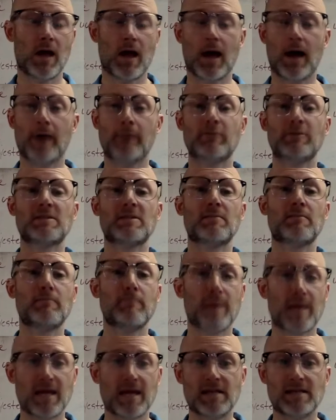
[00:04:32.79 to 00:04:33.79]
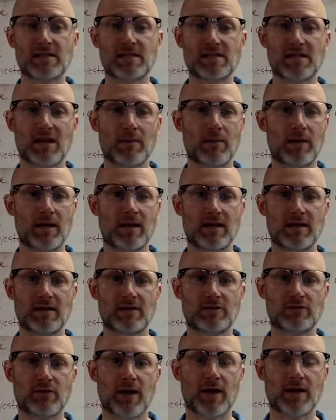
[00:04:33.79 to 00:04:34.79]
I was amazed how many
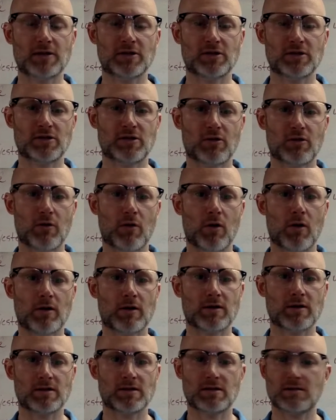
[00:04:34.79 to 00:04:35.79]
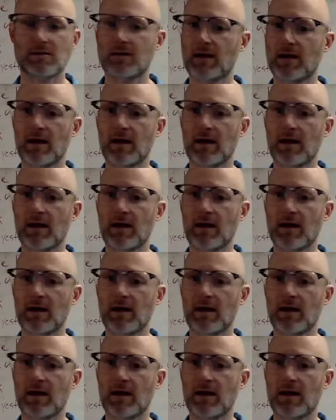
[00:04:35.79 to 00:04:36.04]
contractions there are, because